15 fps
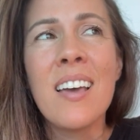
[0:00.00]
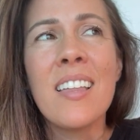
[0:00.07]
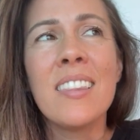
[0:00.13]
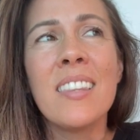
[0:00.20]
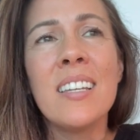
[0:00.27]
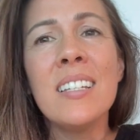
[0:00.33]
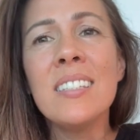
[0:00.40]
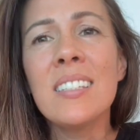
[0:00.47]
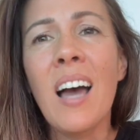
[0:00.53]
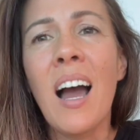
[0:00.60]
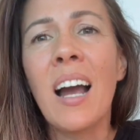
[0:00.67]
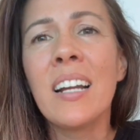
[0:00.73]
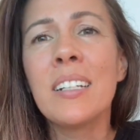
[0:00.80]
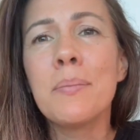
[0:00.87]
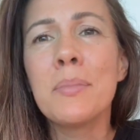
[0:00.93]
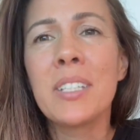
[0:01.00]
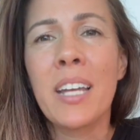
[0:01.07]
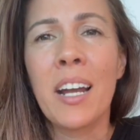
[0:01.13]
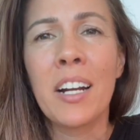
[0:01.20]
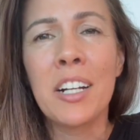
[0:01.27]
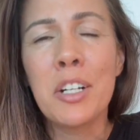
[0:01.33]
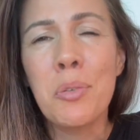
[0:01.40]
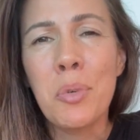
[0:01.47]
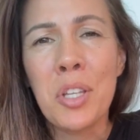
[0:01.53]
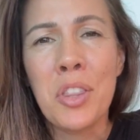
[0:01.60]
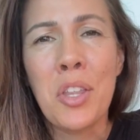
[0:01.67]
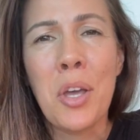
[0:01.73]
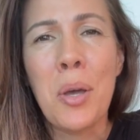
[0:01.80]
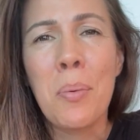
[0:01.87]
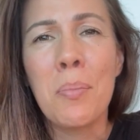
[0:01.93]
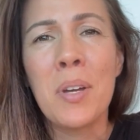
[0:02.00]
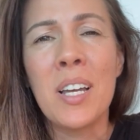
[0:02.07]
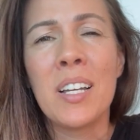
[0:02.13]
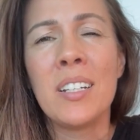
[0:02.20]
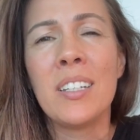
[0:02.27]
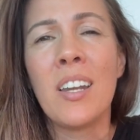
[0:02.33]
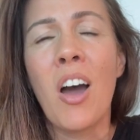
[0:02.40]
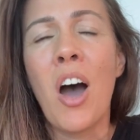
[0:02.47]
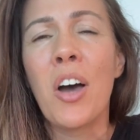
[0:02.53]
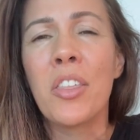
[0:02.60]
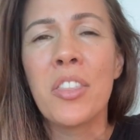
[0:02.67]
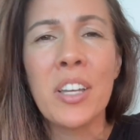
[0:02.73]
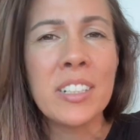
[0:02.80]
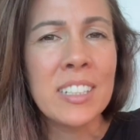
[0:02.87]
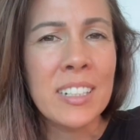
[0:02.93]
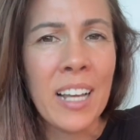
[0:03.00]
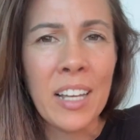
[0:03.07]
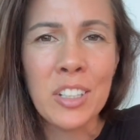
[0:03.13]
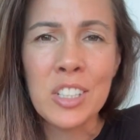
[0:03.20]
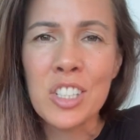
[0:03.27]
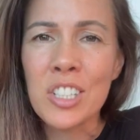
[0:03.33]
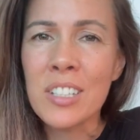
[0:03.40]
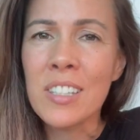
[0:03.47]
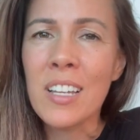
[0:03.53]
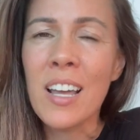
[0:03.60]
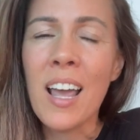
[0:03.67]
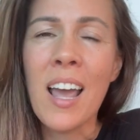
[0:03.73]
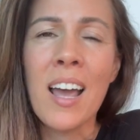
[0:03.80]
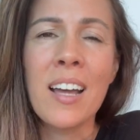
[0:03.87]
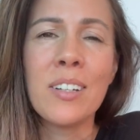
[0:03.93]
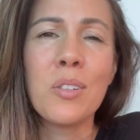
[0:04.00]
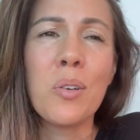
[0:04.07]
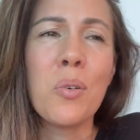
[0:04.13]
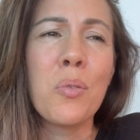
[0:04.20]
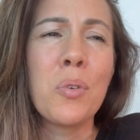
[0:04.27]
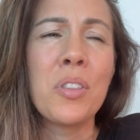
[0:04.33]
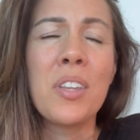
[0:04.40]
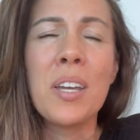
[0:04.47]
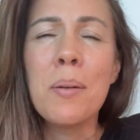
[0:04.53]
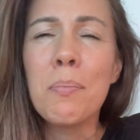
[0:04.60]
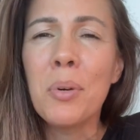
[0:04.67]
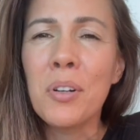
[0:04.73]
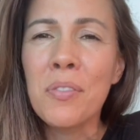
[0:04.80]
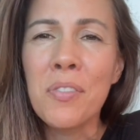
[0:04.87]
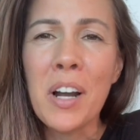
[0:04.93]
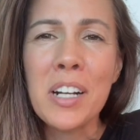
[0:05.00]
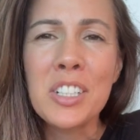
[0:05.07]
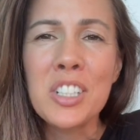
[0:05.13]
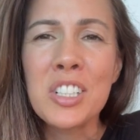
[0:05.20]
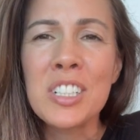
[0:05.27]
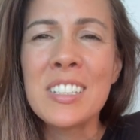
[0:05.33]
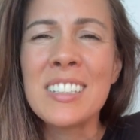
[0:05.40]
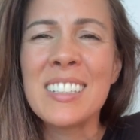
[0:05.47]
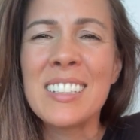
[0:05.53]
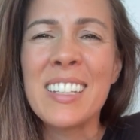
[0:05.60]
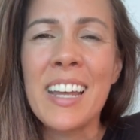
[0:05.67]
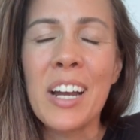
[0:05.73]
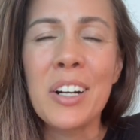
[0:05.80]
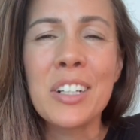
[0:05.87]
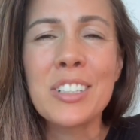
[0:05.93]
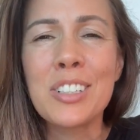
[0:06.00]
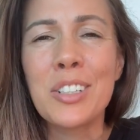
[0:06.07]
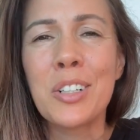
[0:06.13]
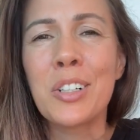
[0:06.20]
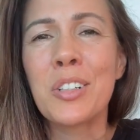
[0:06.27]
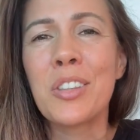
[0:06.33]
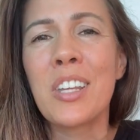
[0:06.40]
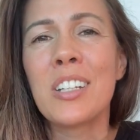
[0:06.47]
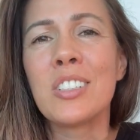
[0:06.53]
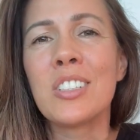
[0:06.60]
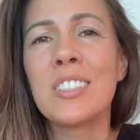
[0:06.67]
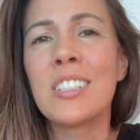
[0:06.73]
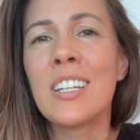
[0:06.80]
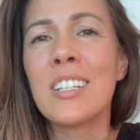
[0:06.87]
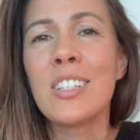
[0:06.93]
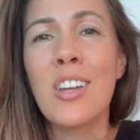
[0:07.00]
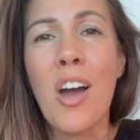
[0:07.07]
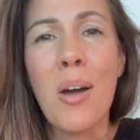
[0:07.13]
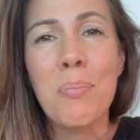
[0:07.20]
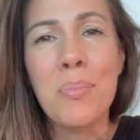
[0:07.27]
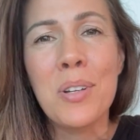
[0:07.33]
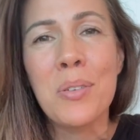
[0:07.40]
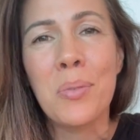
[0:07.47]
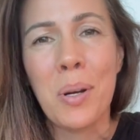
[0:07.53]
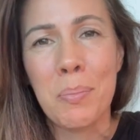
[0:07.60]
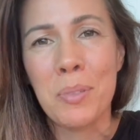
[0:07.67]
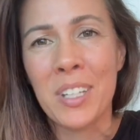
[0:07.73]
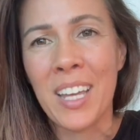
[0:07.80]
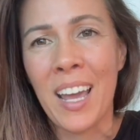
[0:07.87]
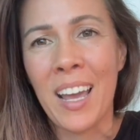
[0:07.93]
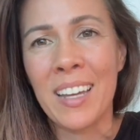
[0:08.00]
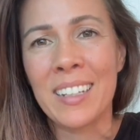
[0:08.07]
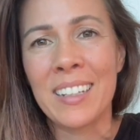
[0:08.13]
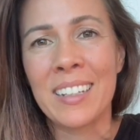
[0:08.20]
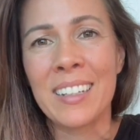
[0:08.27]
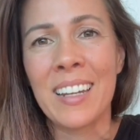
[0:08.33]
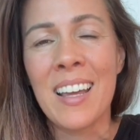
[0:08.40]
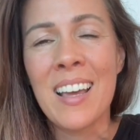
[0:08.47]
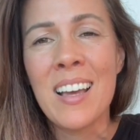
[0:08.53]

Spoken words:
These items carry with them an authentic energy and with imperfections and character that just cannot be replicated.